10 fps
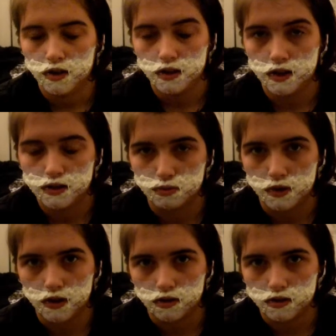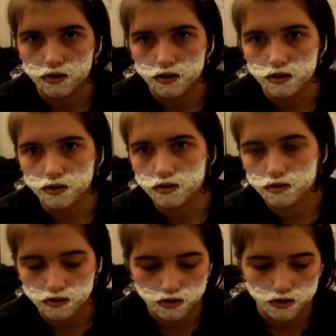less weird than
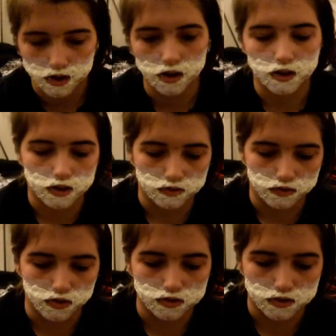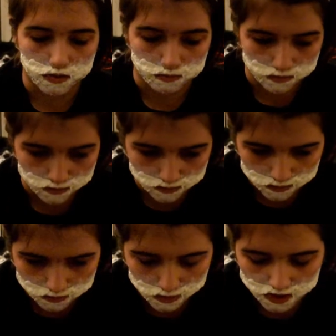looking like you've got some
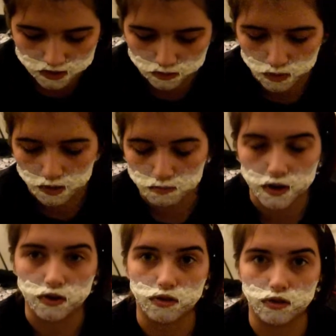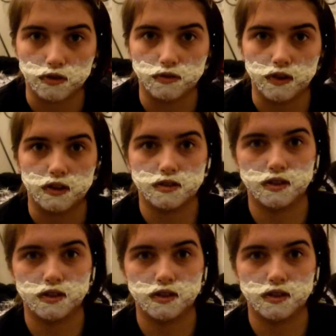massive white beard on your face.